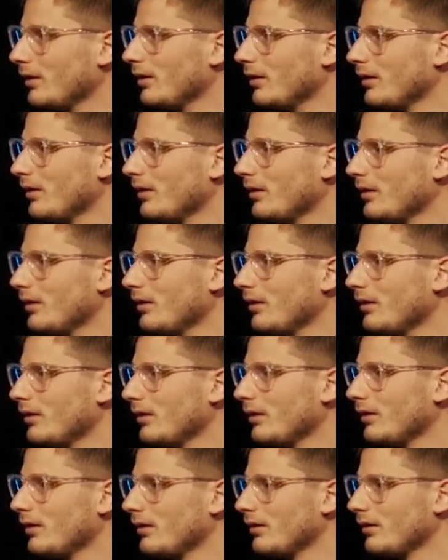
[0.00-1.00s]

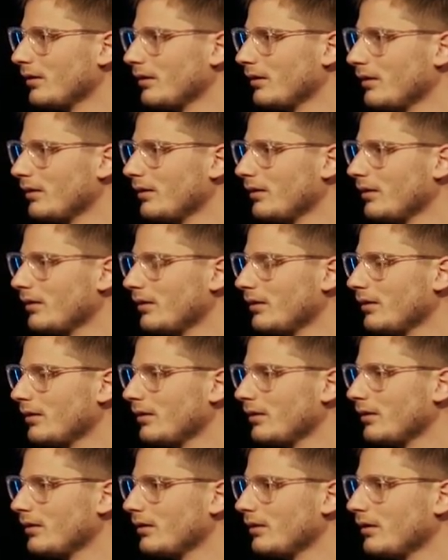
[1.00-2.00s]

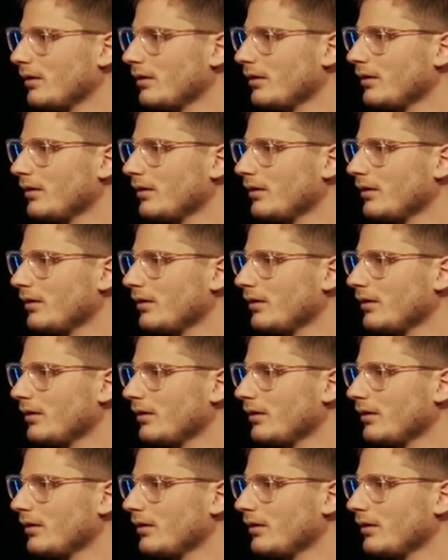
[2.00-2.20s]
(no one is talking)